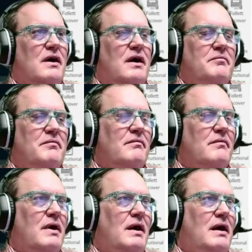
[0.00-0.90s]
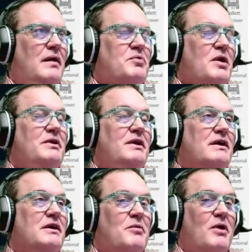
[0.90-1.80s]
I'm probably not
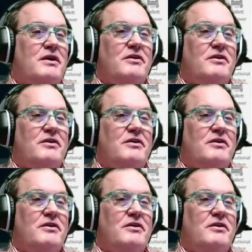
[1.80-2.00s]
going to mark